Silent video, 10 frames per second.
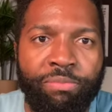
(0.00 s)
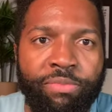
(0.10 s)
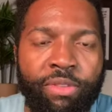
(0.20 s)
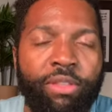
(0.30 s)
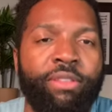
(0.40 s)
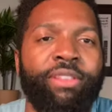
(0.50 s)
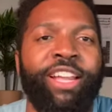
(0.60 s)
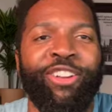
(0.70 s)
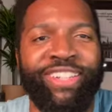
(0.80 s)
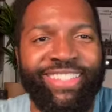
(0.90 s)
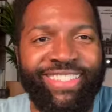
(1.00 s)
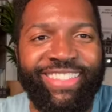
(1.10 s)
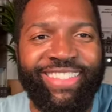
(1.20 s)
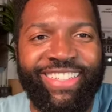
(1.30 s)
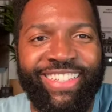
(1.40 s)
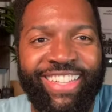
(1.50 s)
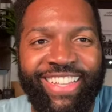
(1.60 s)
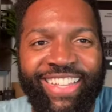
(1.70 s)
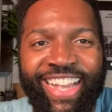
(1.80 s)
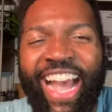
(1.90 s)
I know how to operate the
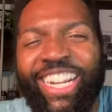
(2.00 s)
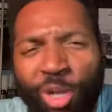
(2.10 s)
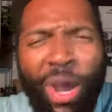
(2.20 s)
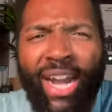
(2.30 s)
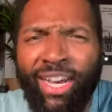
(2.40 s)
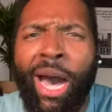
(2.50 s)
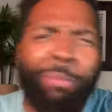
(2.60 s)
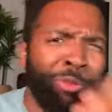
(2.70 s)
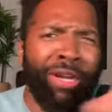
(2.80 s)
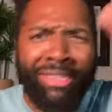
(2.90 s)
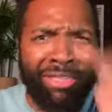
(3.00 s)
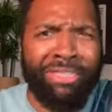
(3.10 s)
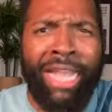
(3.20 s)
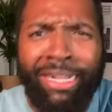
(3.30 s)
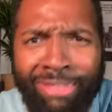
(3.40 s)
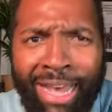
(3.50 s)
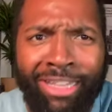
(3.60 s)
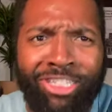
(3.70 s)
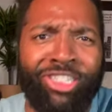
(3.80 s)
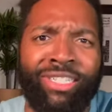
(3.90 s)
technology. I'm from the future,
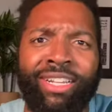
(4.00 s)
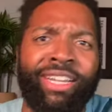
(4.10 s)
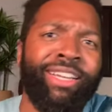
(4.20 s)
remember?